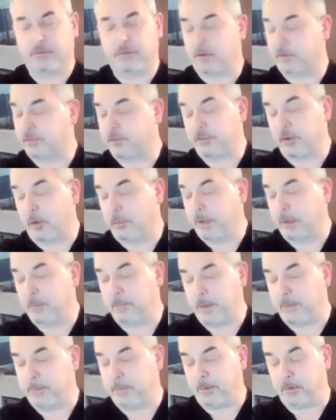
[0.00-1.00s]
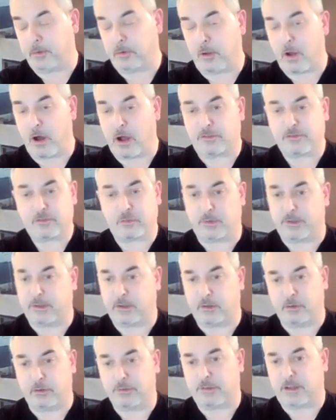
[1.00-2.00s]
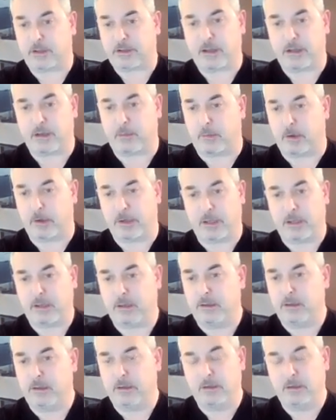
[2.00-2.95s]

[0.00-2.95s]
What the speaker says: because so many people are lost when they lose that kind of money.